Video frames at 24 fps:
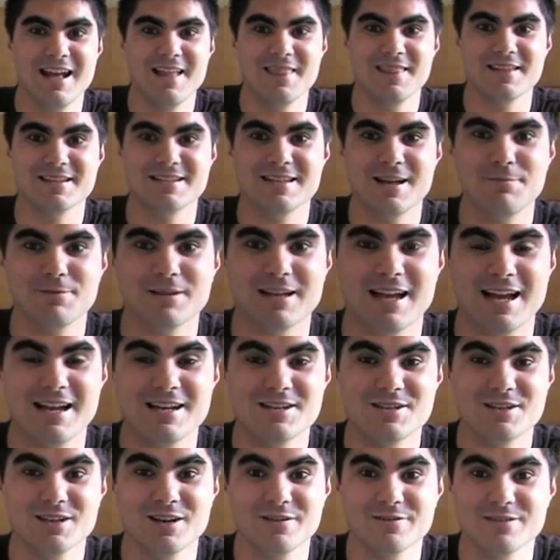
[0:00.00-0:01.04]
There's an
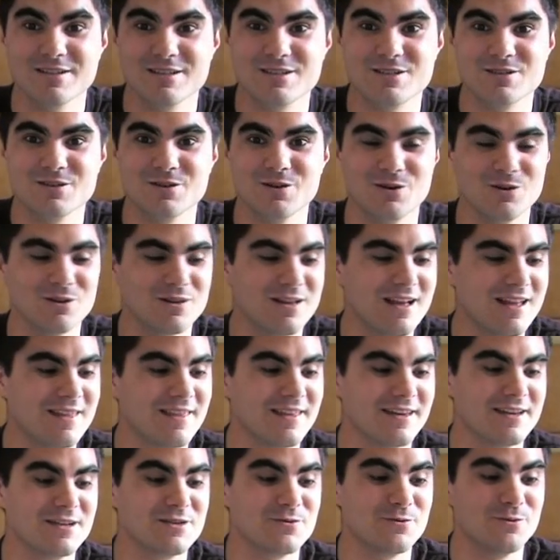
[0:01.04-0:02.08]
application I've installed
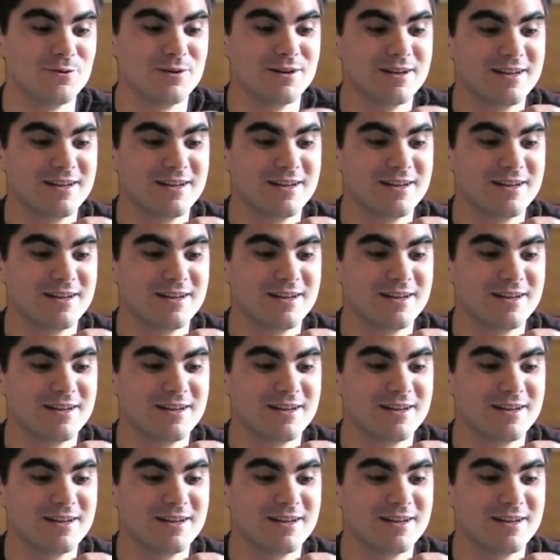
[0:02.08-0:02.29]
that is